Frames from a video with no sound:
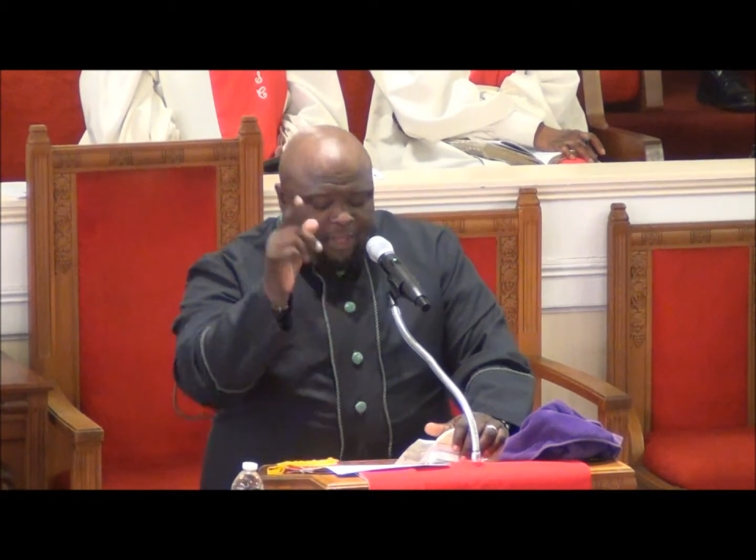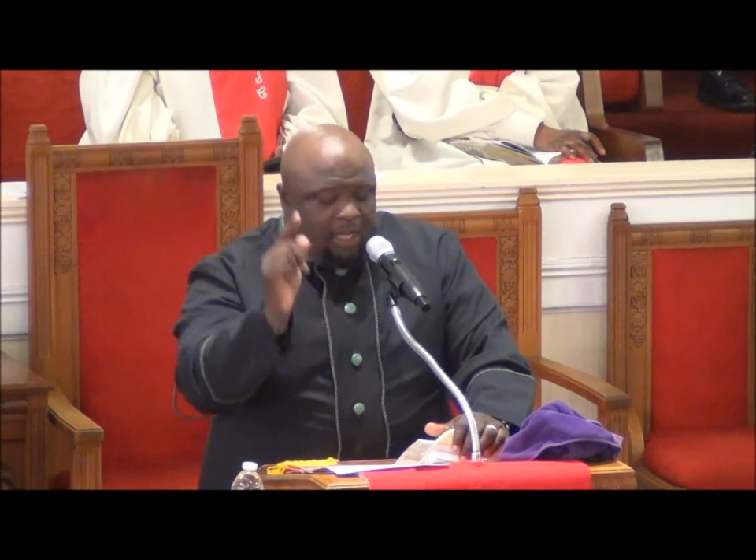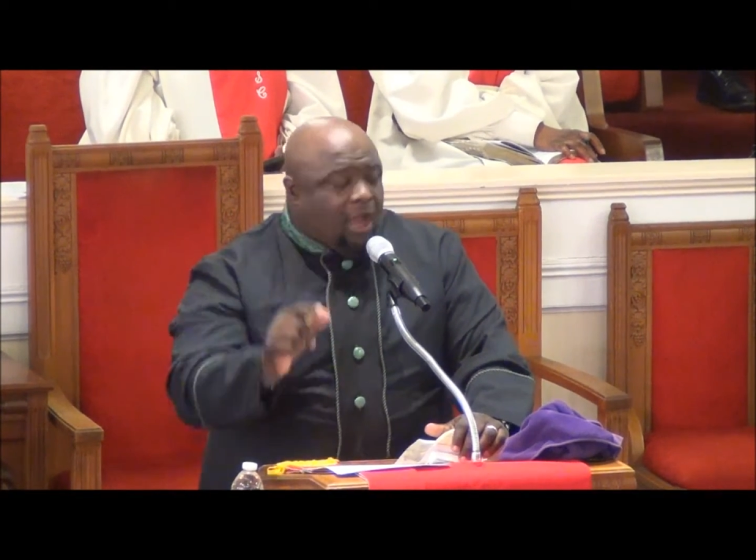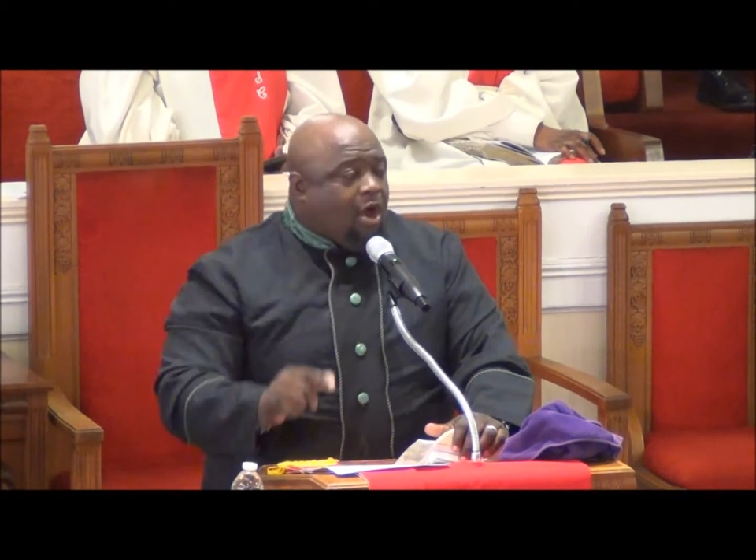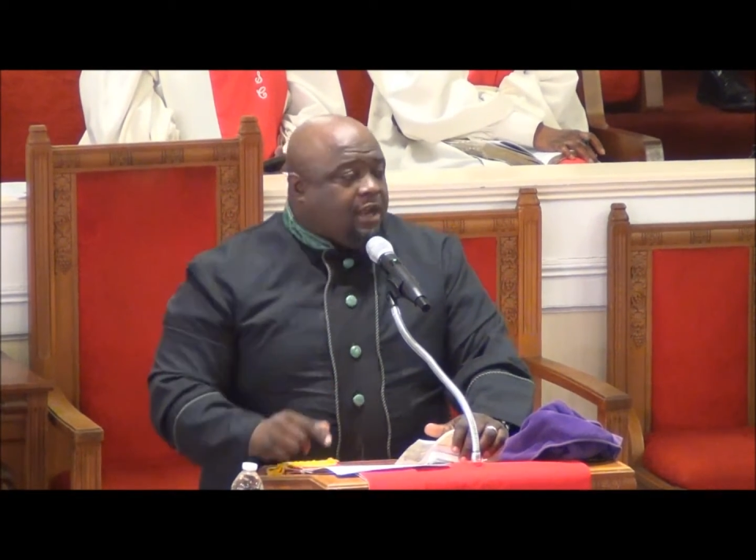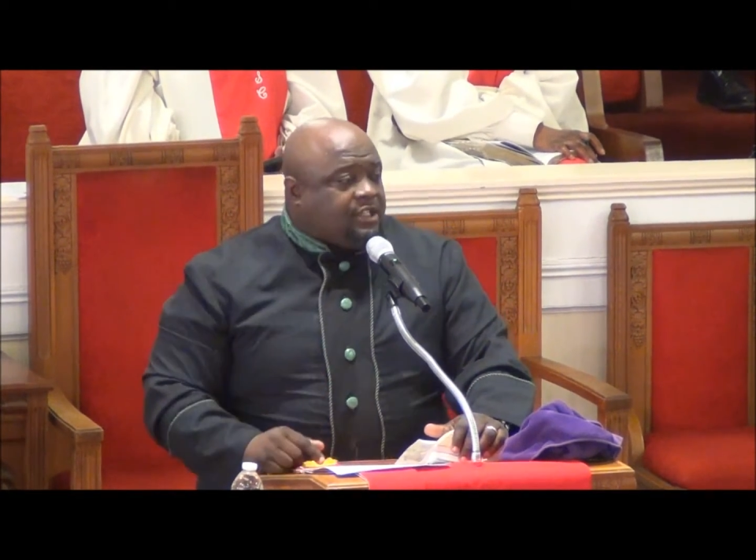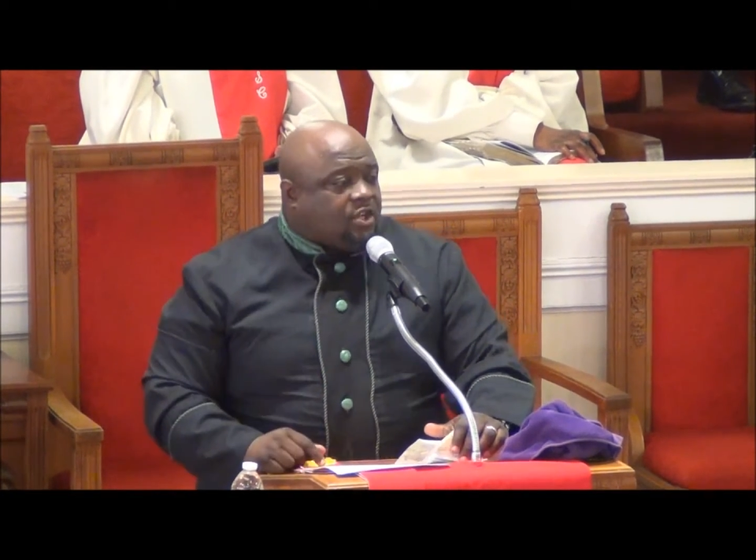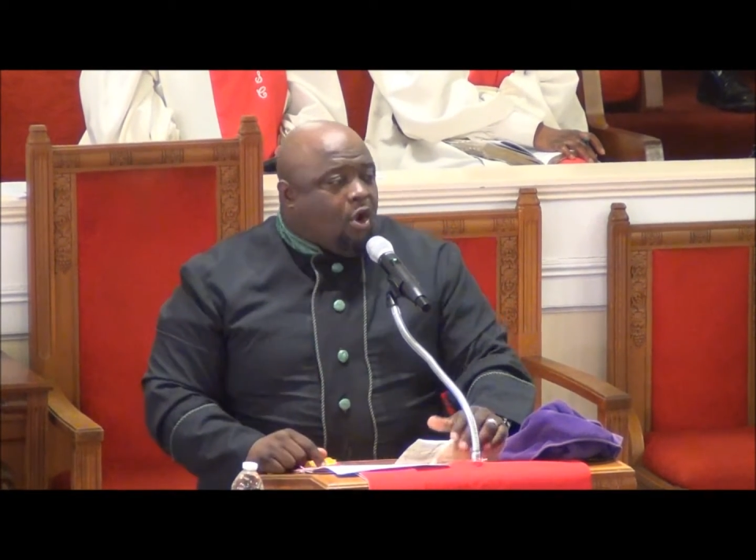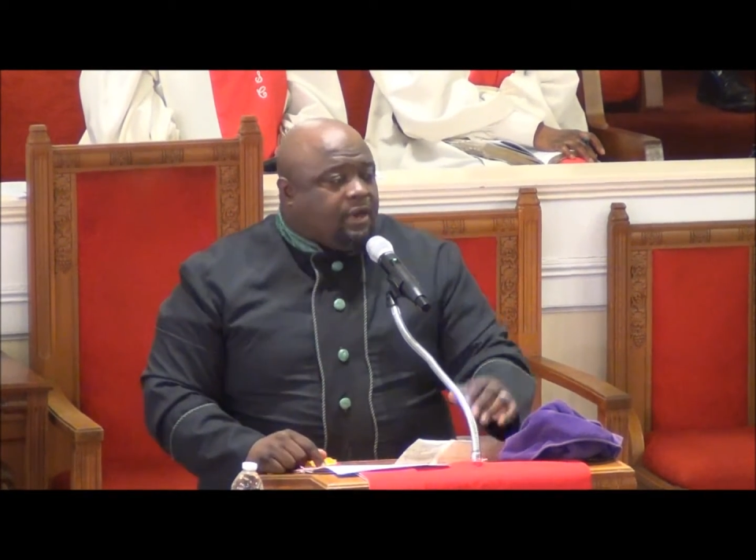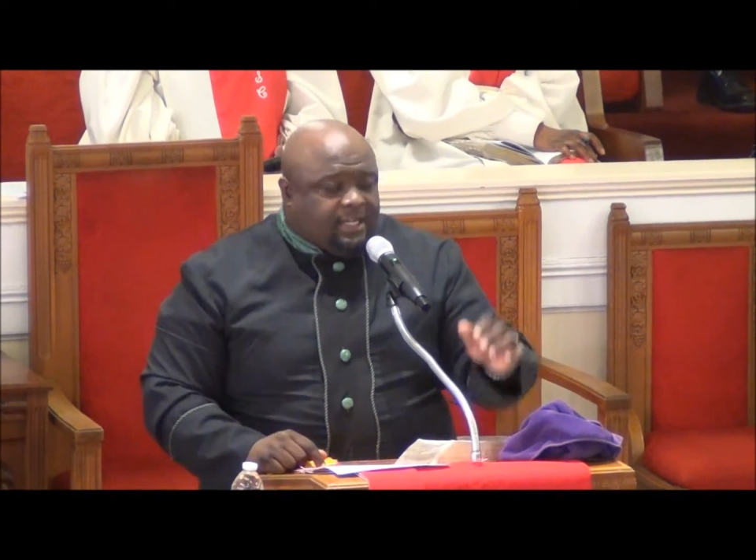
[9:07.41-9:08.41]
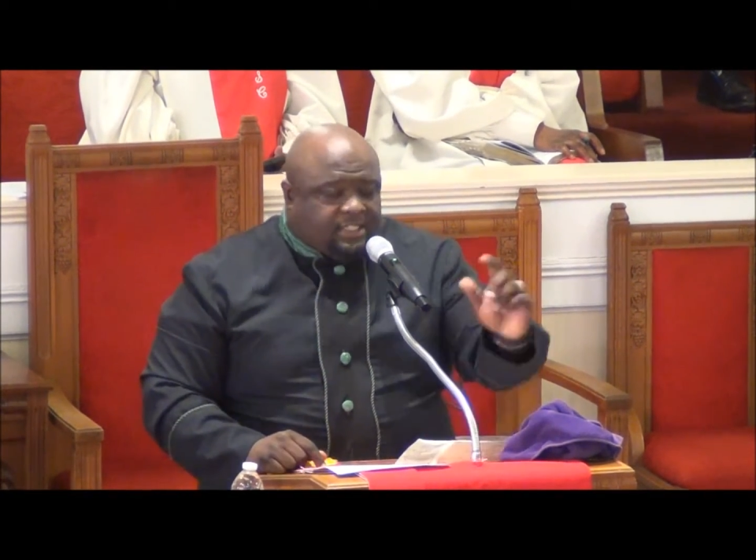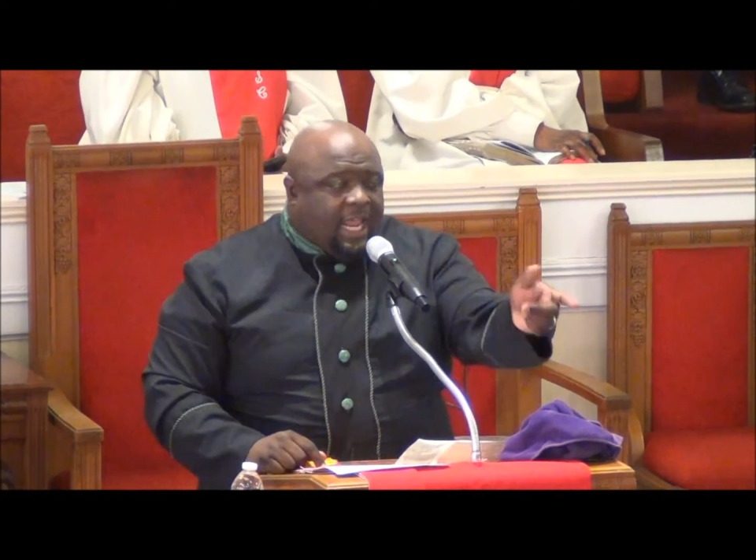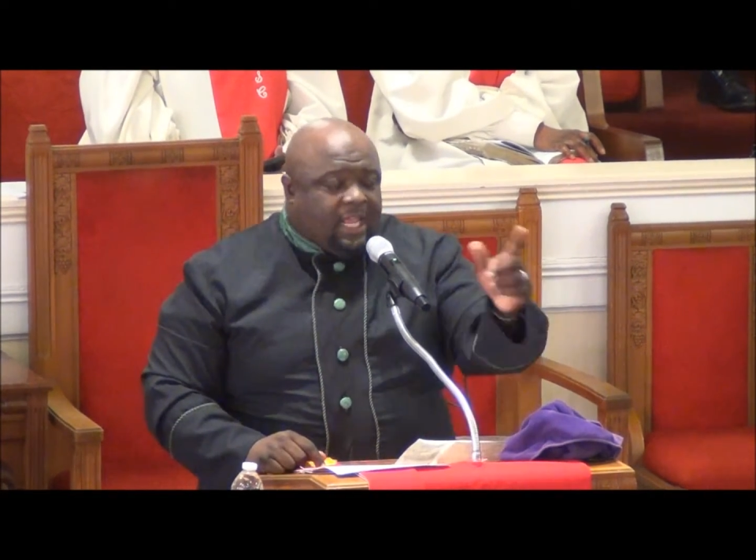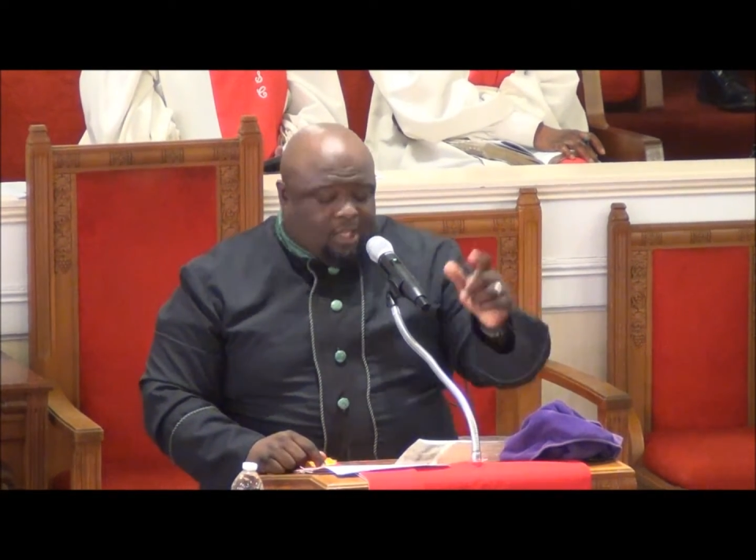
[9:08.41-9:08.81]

the Lord is going to take